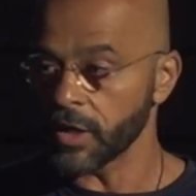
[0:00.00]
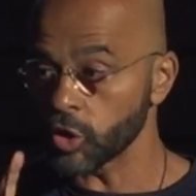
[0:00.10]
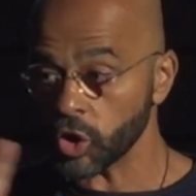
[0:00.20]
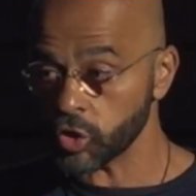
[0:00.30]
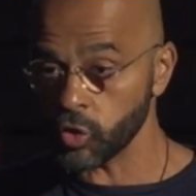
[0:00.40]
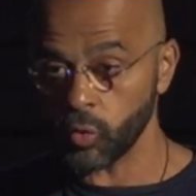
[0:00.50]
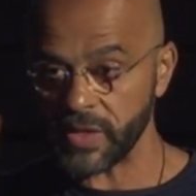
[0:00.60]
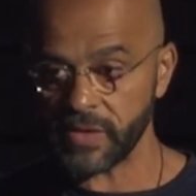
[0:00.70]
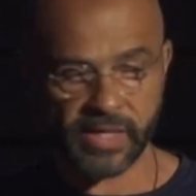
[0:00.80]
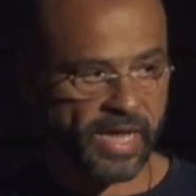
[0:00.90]
Not to
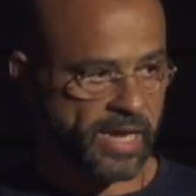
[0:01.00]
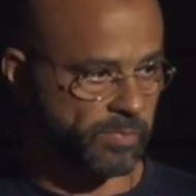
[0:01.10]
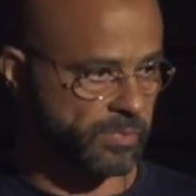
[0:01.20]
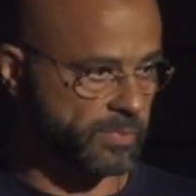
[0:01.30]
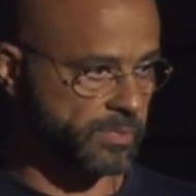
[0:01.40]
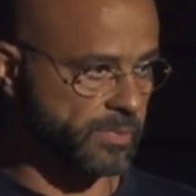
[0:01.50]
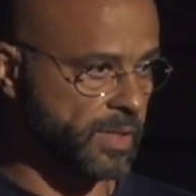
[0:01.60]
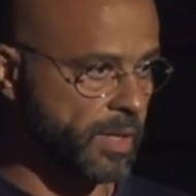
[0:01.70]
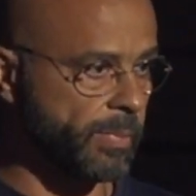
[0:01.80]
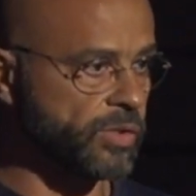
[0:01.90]
win the game,
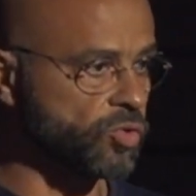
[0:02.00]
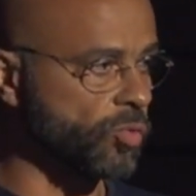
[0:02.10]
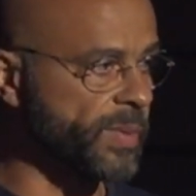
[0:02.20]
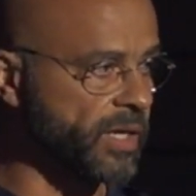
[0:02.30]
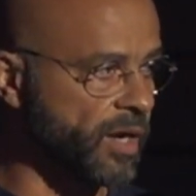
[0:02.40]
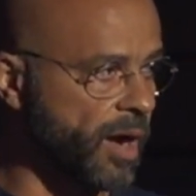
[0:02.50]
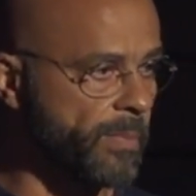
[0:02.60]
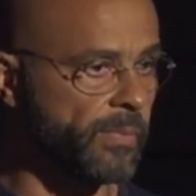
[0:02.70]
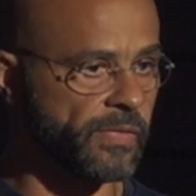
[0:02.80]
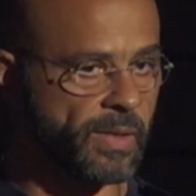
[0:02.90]
but to
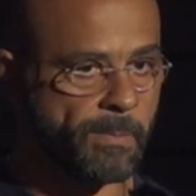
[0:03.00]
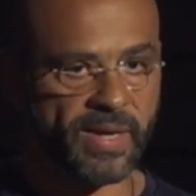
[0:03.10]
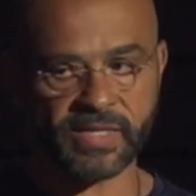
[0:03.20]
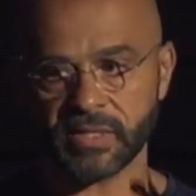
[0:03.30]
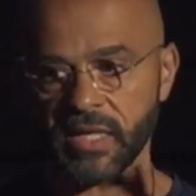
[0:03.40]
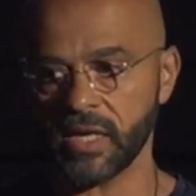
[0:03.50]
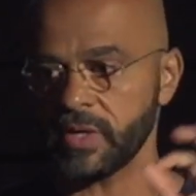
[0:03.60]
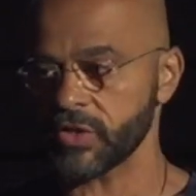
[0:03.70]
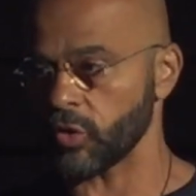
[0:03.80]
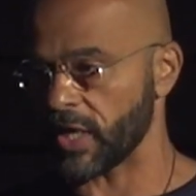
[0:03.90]
become the best
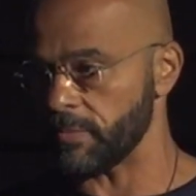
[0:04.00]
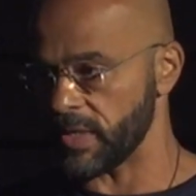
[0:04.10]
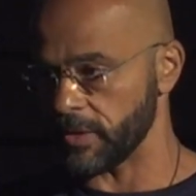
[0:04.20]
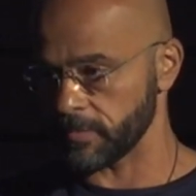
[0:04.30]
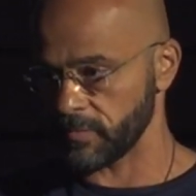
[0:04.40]
gamers you can be.